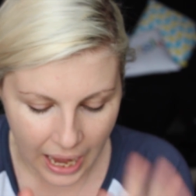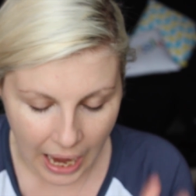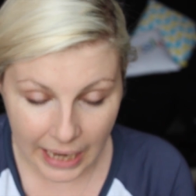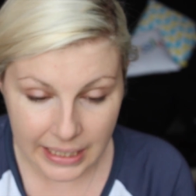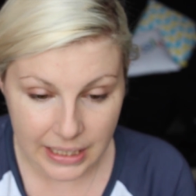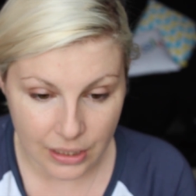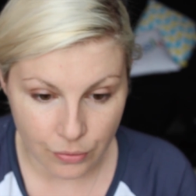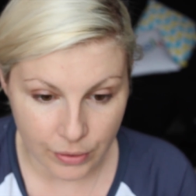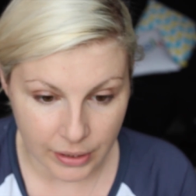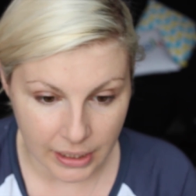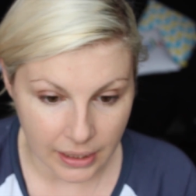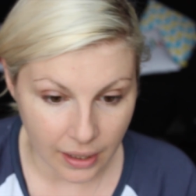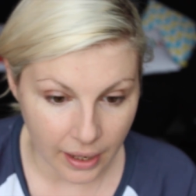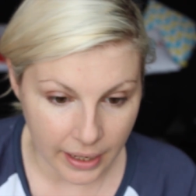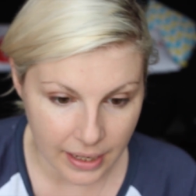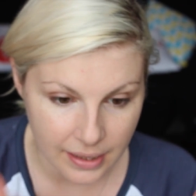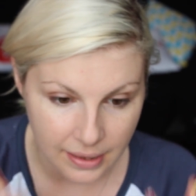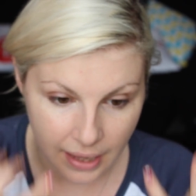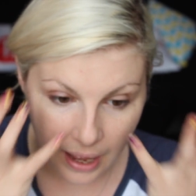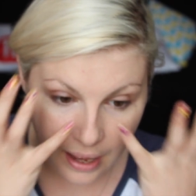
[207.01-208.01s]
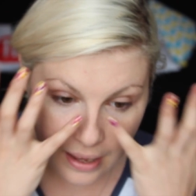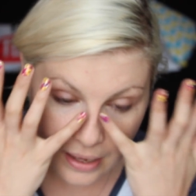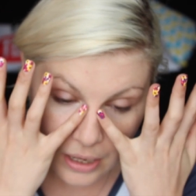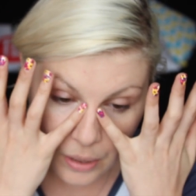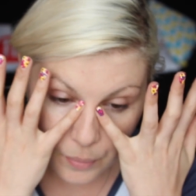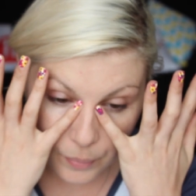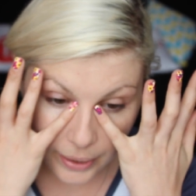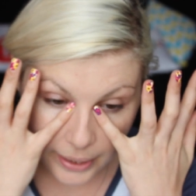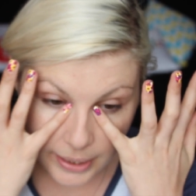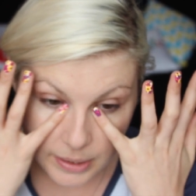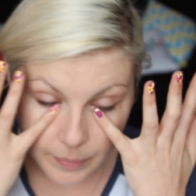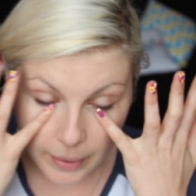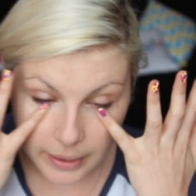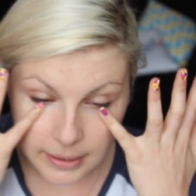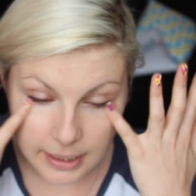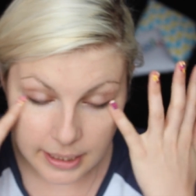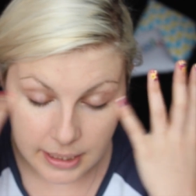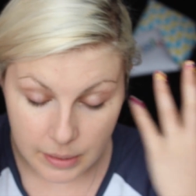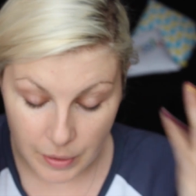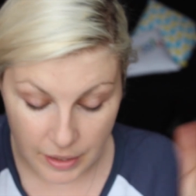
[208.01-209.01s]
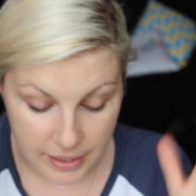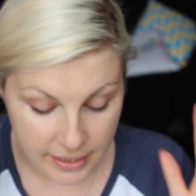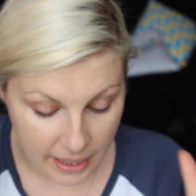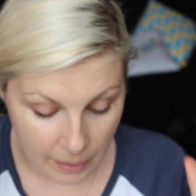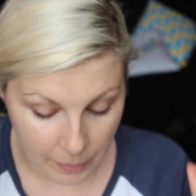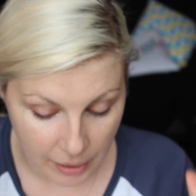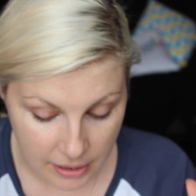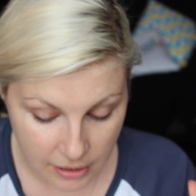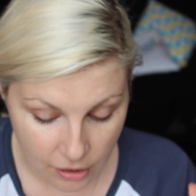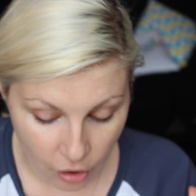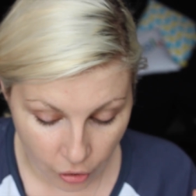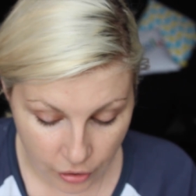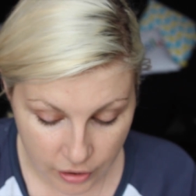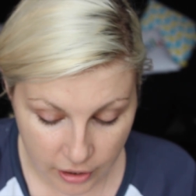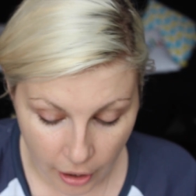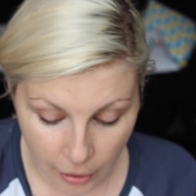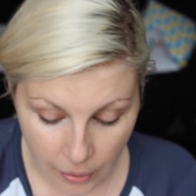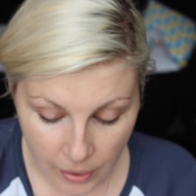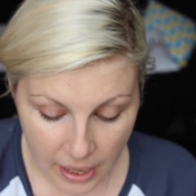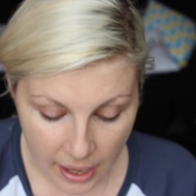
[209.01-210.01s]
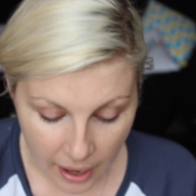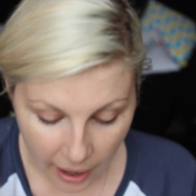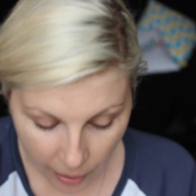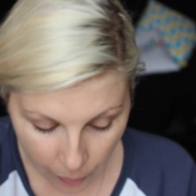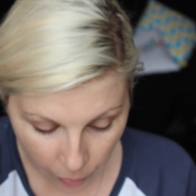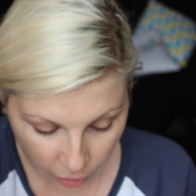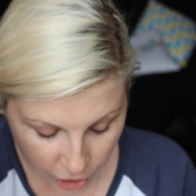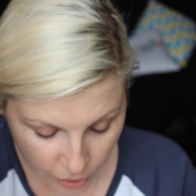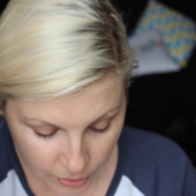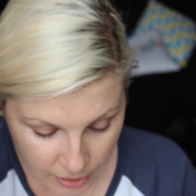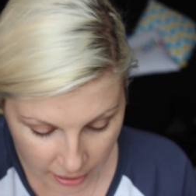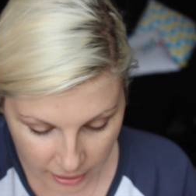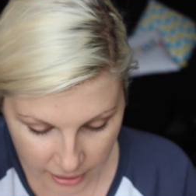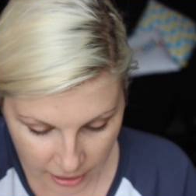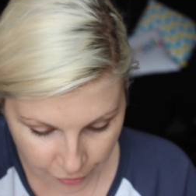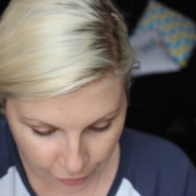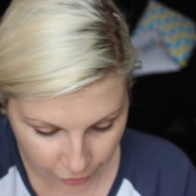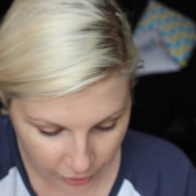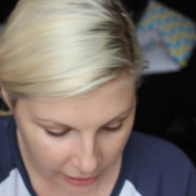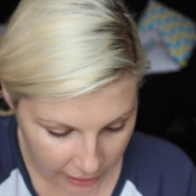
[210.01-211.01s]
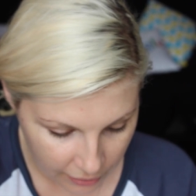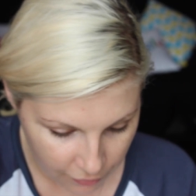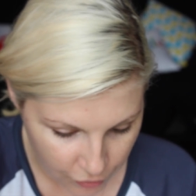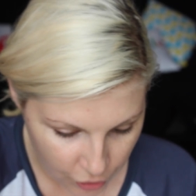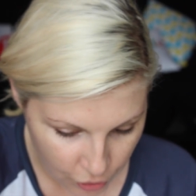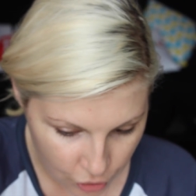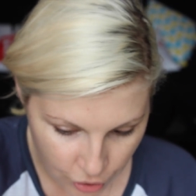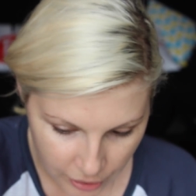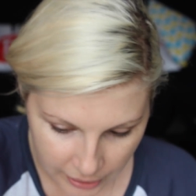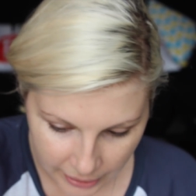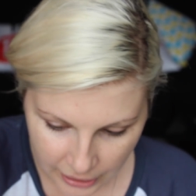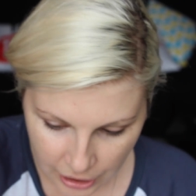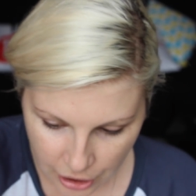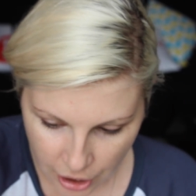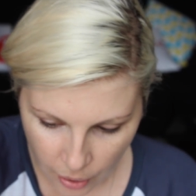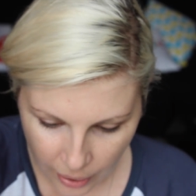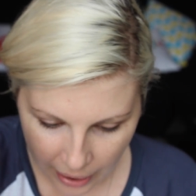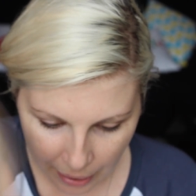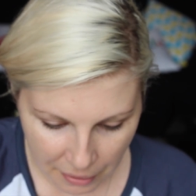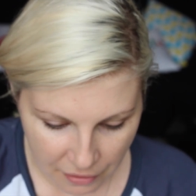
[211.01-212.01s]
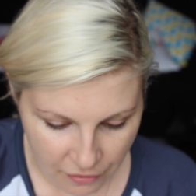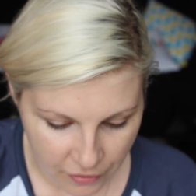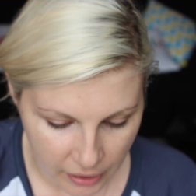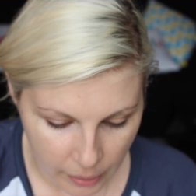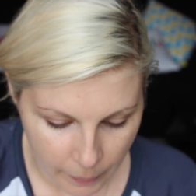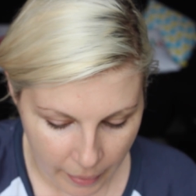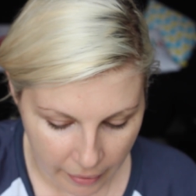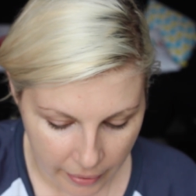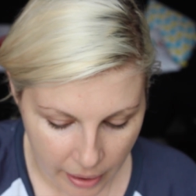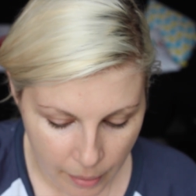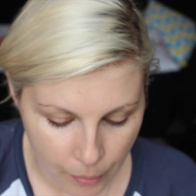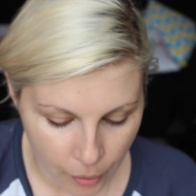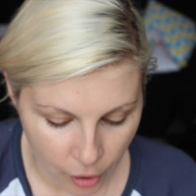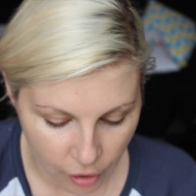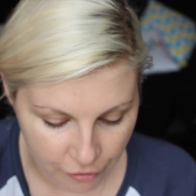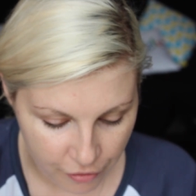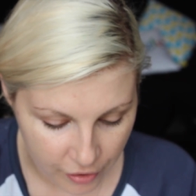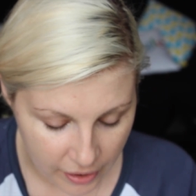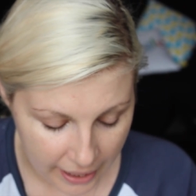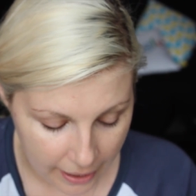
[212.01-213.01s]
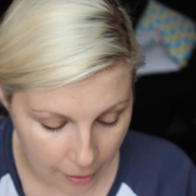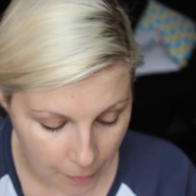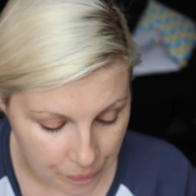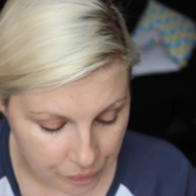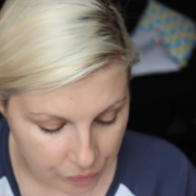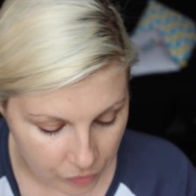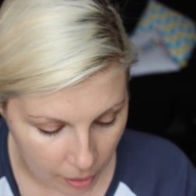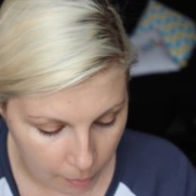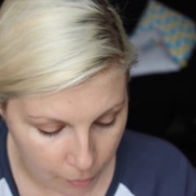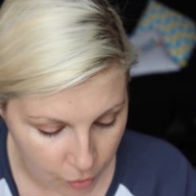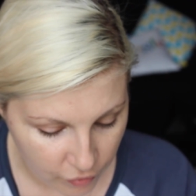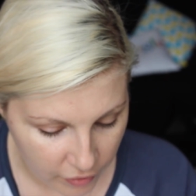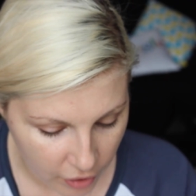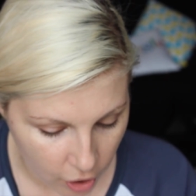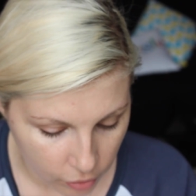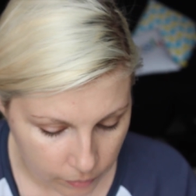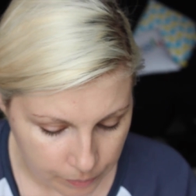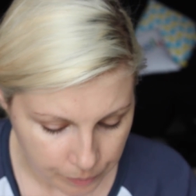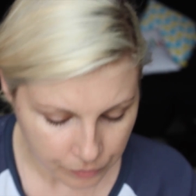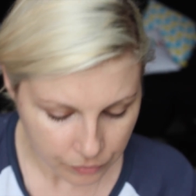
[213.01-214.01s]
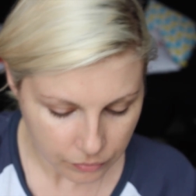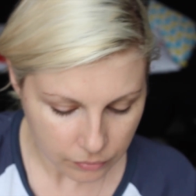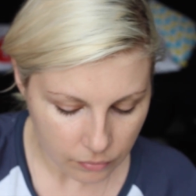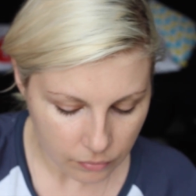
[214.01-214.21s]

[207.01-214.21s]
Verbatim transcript: I didn't really like that, but I expected it to be the same and it's not. So I will use that differently in future and let you know how I feel about it. But for now, moving on.